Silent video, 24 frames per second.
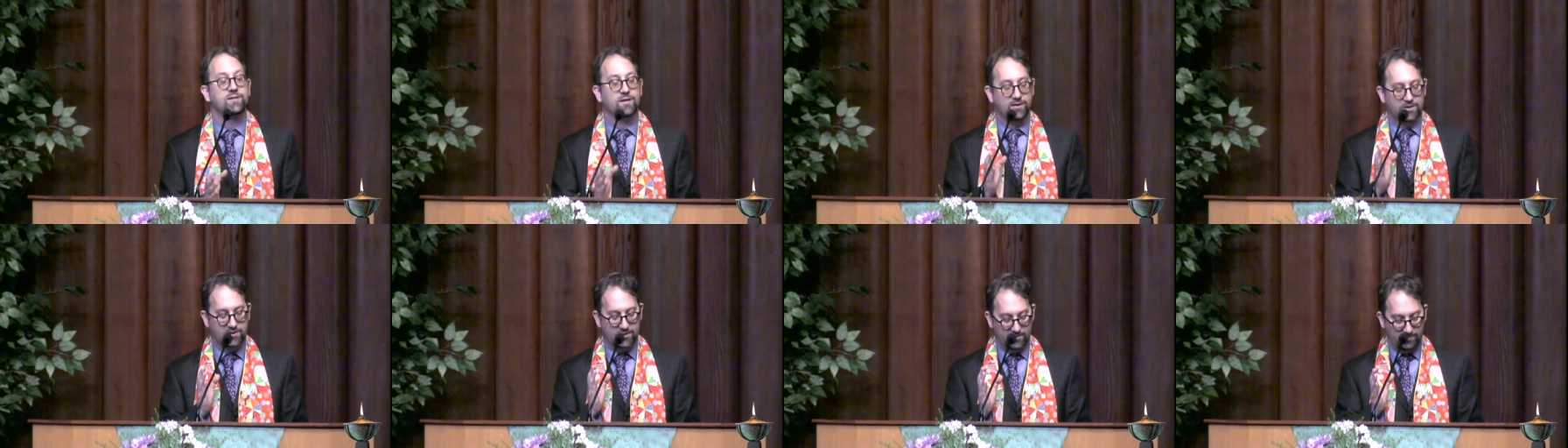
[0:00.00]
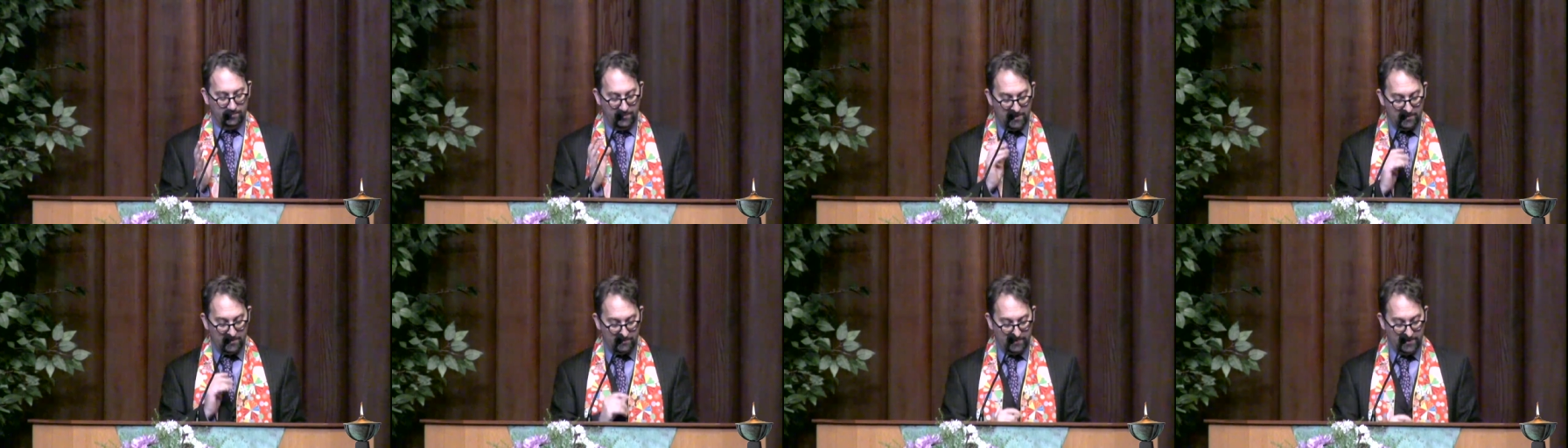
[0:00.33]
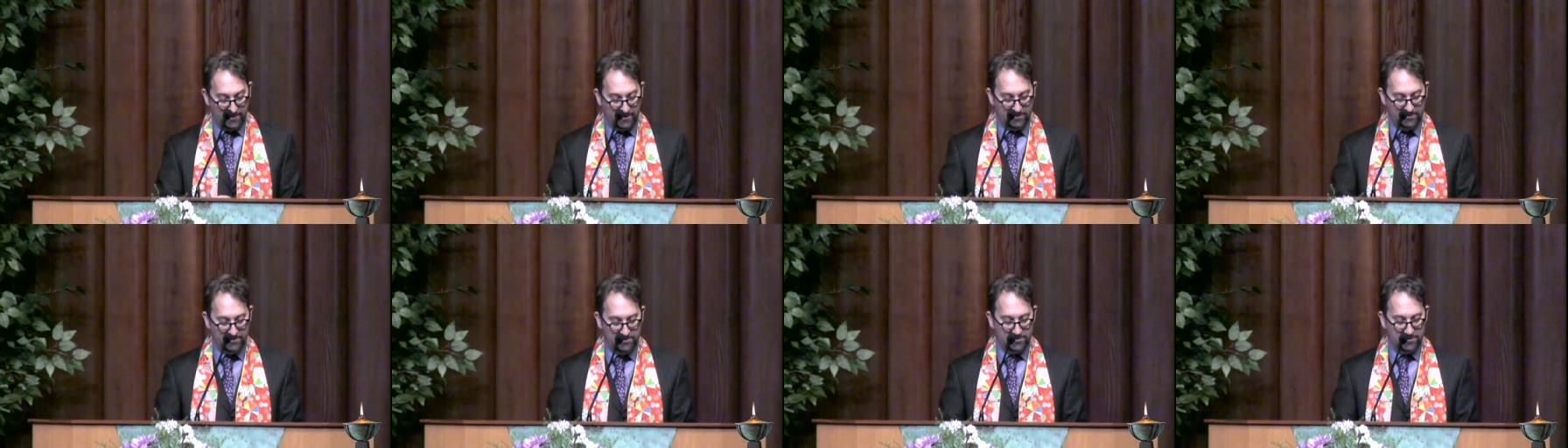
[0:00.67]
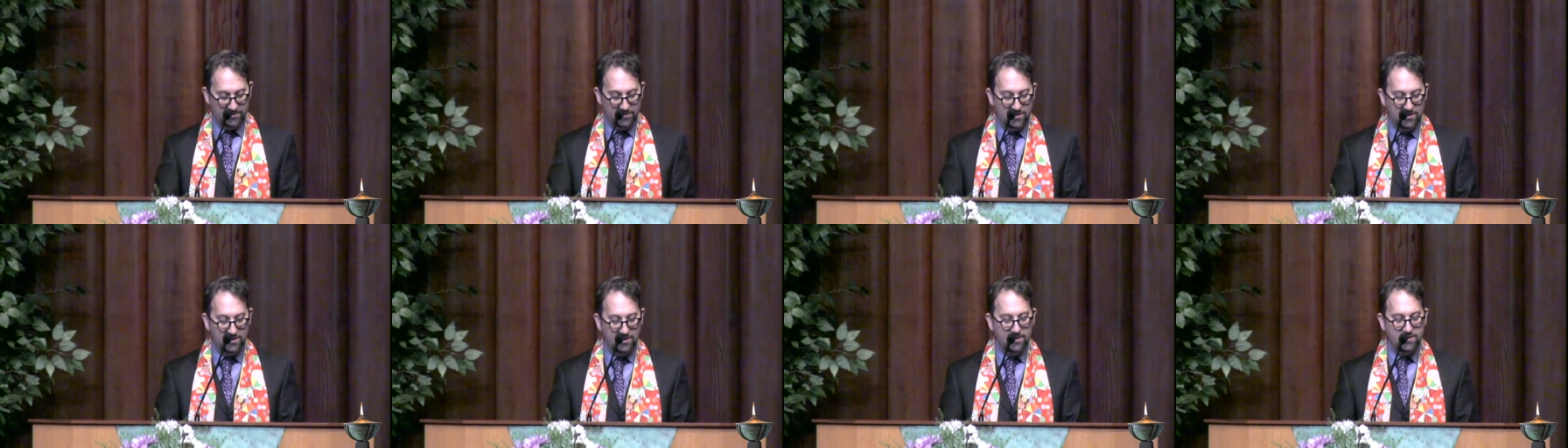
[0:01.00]
a commitment
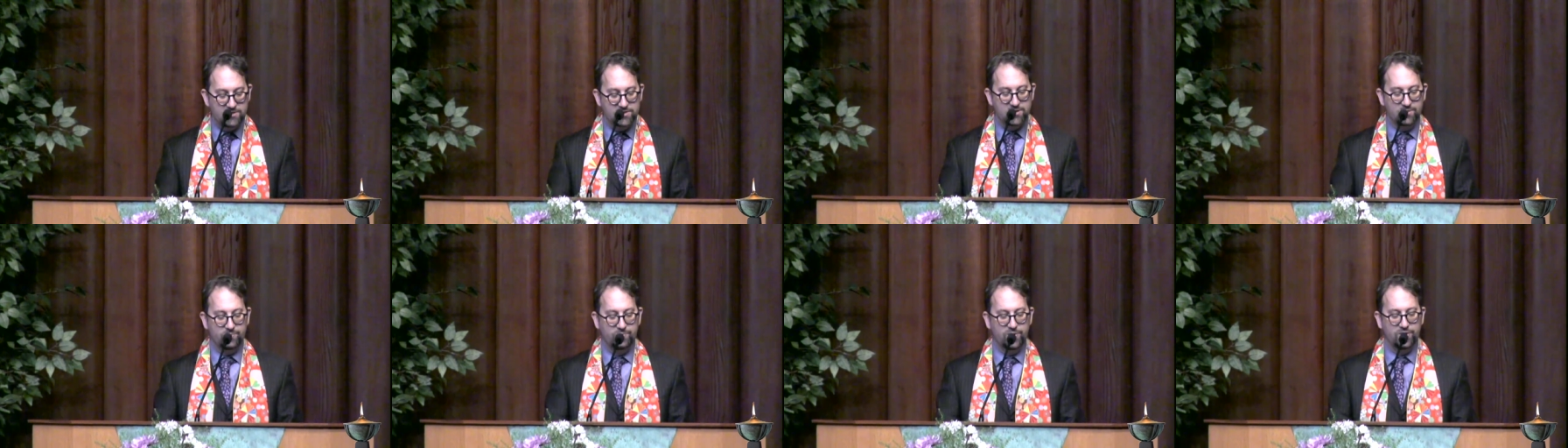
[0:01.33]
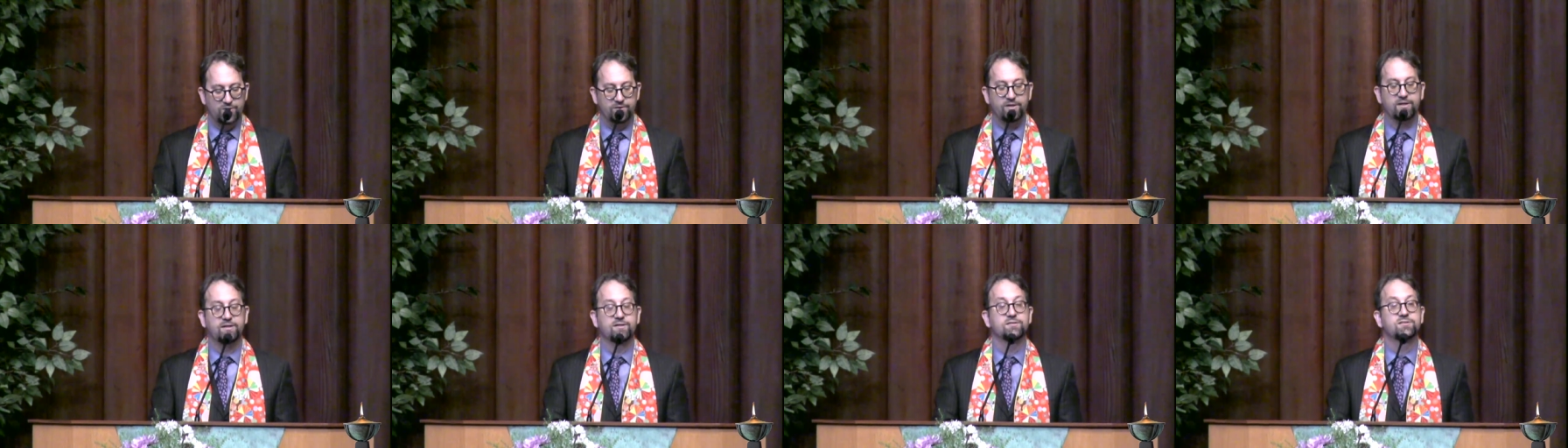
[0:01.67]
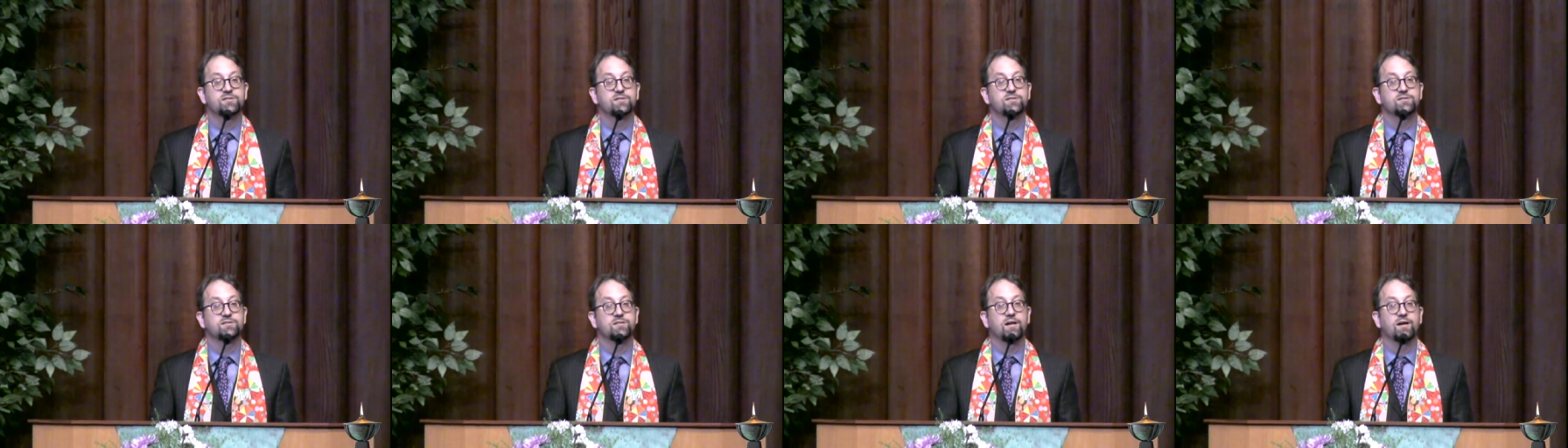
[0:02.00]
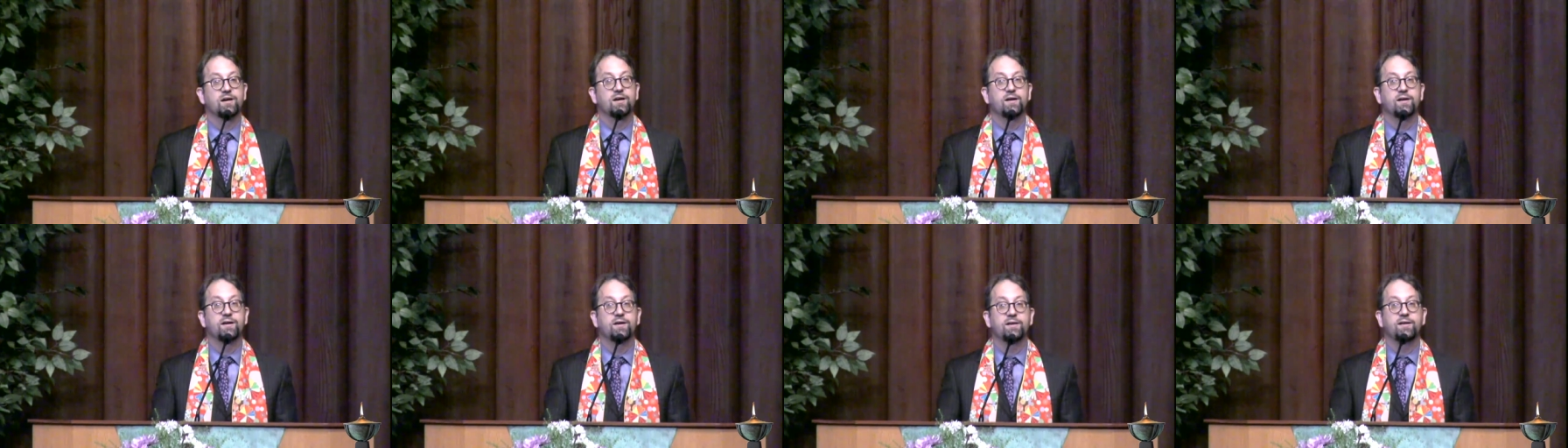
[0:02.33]
to building a
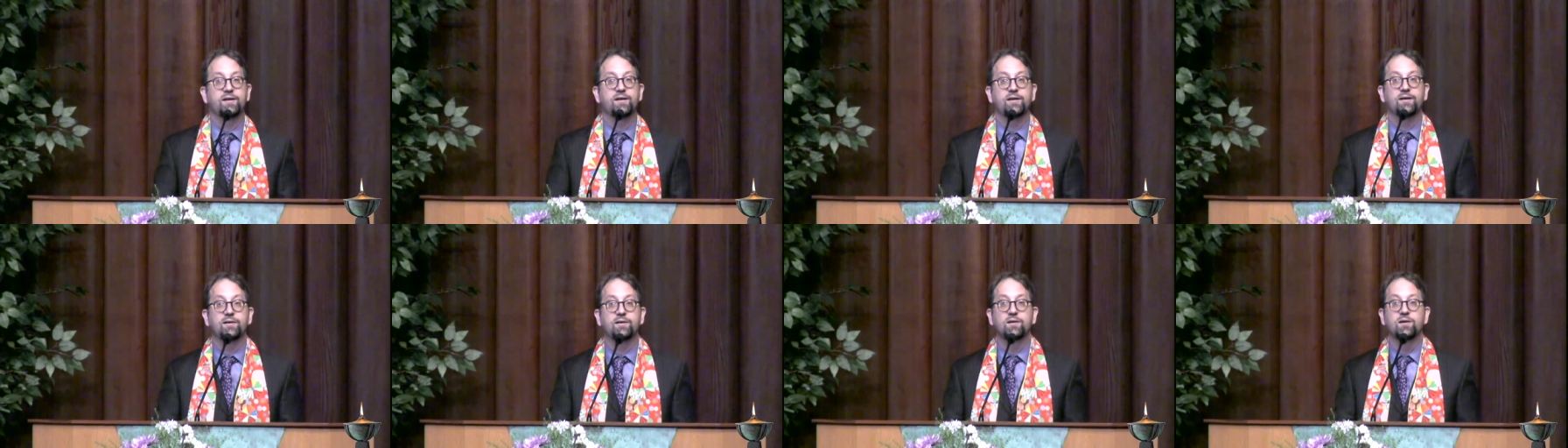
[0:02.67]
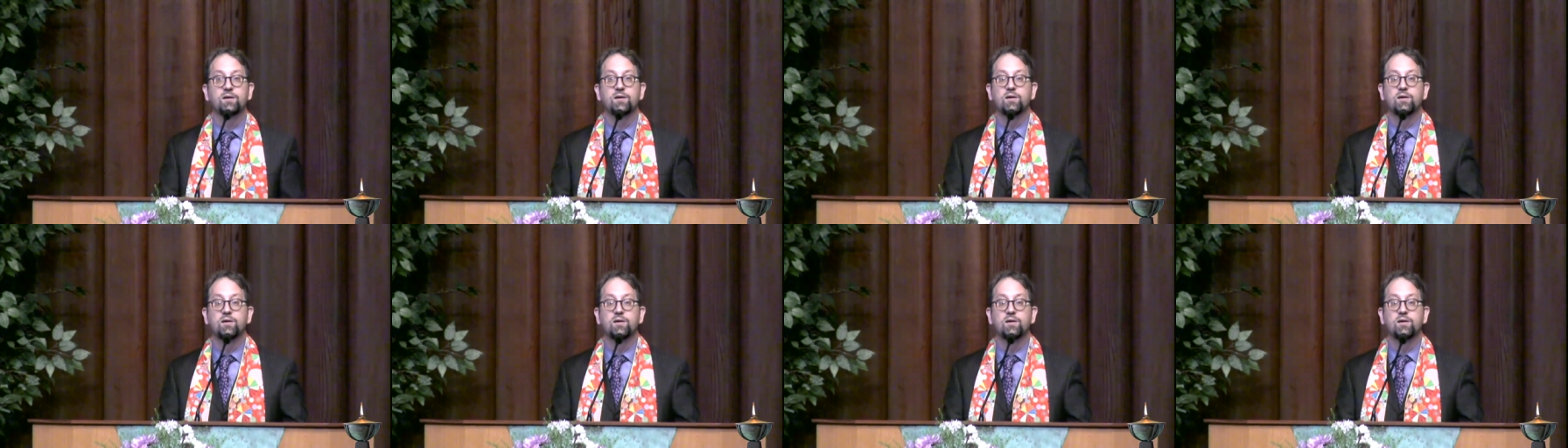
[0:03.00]
society